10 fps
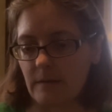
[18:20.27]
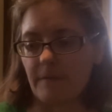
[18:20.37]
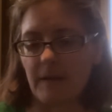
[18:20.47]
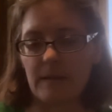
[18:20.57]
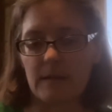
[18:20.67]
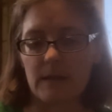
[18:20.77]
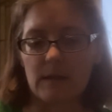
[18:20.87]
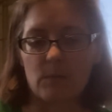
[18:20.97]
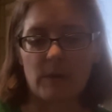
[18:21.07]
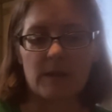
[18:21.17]
fences,
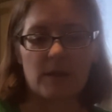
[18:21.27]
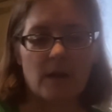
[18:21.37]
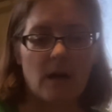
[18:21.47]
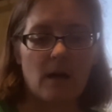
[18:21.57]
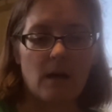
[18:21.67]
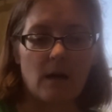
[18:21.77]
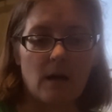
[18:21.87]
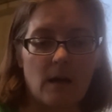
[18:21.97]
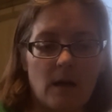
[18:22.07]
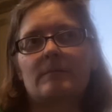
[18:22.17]
which
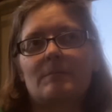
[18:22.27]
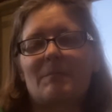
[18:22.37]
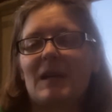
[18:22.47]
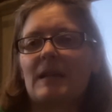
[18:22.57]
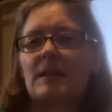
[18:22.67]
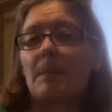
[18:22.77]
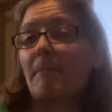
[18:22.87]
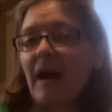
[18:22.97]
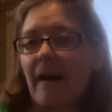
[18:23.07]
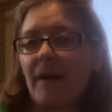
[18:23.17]
are made into
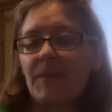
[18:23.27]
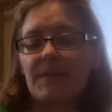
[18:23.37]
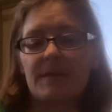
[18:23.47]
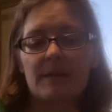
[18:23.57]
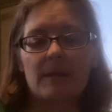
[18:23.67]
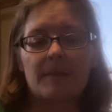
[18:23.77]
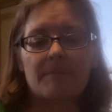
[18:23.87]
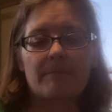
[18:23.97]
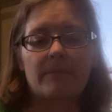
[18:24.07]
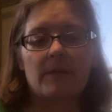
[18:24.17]
paths,
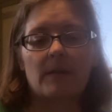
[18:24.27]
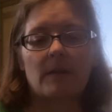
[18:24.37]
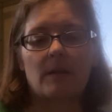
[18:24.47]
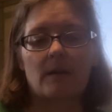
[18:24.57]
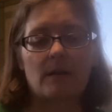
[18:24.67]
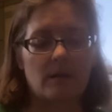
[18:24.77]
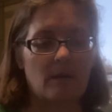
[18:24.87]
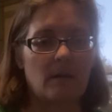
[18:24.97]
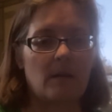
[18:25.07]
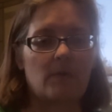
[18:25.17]

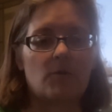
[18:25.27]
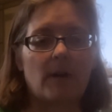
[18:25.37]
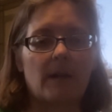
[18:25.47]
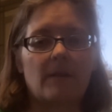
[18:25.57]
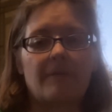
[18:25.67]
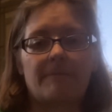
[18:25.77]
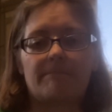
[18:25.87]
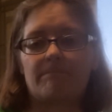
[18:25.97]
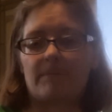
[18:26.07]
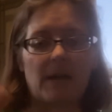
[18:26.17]
and trying to
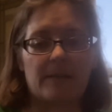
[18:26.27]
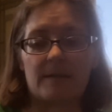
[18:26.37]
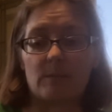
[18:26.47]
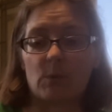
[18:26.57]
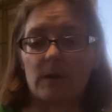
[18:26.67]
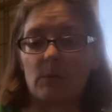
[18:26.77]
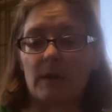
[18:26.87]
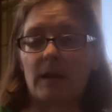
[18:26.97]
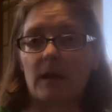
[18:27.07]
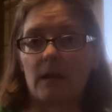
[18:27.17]
find somewhere where
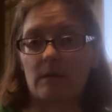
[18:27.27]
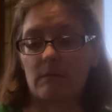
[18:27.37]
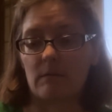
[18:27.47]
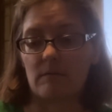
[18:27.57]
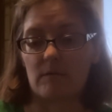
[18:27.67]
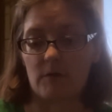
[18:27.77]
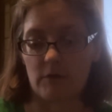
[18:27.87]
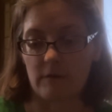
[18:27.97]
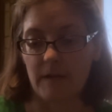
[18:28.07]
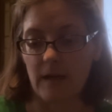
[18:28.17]
they can
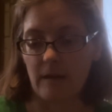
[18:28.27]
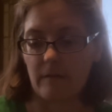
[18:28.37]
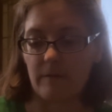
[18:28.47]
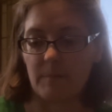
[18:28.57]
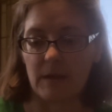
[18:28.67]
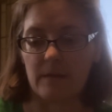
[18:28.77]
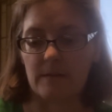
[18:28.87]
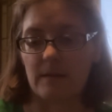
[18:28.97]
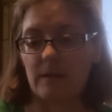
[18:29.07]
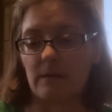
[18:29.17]
survive because
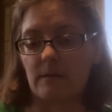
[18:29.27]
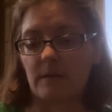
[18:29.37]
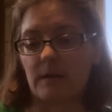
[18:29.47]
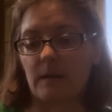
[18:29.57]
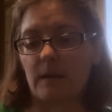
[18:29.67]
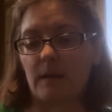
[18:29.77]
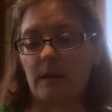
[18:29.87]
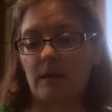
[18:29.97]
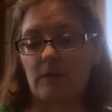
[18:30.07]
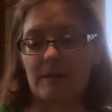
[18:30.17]
their
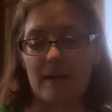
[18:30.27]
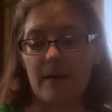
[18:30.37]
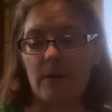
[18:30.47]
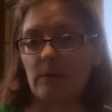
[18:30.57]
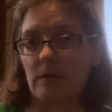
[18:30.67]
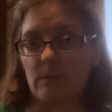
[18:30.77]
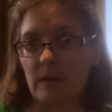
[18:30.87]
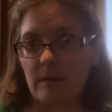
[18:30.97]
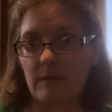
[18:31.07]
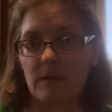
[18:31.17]
city or town or
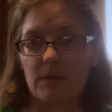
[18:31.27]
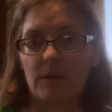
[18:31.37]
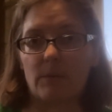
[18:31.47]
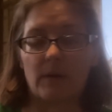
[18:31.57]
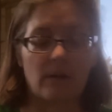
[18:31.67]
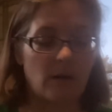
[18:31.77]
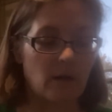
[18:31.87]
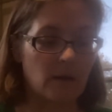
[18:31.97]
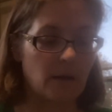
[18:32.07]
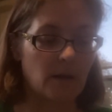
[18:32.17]
whatever you want to call it